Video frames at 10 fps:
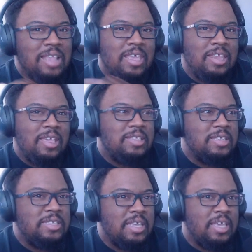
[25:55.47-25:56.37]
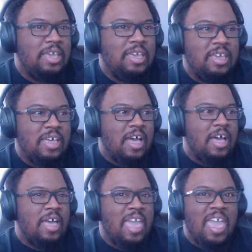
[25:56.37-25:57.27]
i did get to see
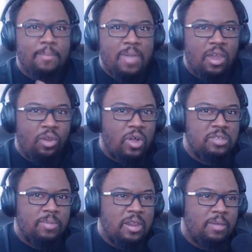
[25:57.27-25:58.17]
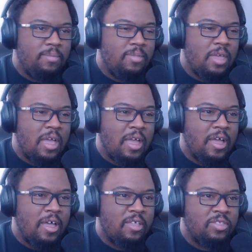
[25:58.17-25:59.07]
uh ant-man Quantum
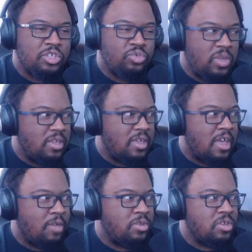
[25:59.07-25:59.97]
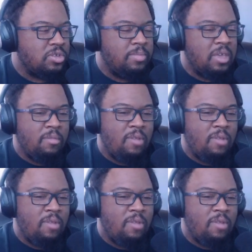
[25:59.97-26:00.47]
uh this week uh with me